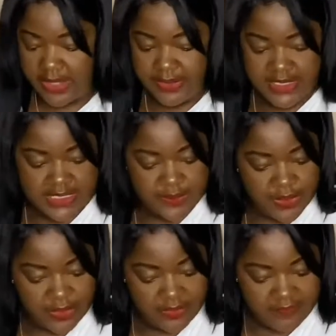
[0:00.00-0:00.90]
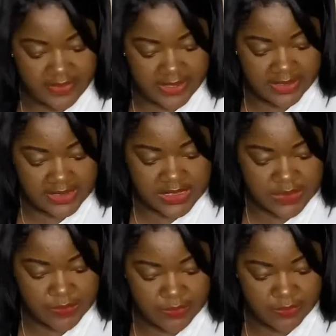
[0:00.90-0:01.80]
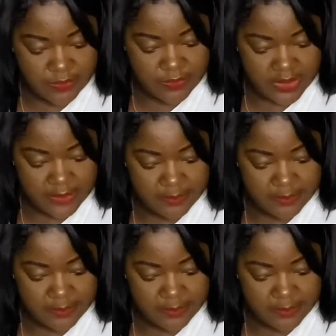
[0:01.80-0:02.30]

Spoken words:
is the Purifying 2-in-1